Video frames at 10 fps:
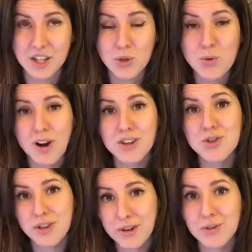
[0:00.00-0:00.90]
you are
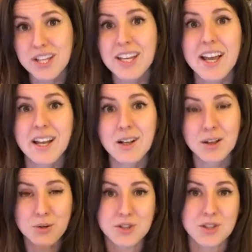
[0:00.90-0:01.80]
generally getting
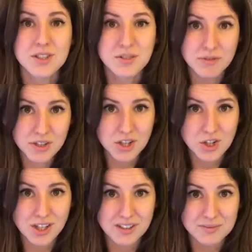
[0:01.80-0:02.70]
closer to
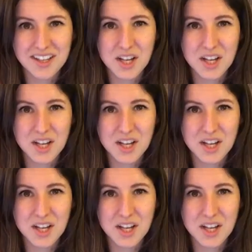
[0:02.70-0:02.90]
finishing.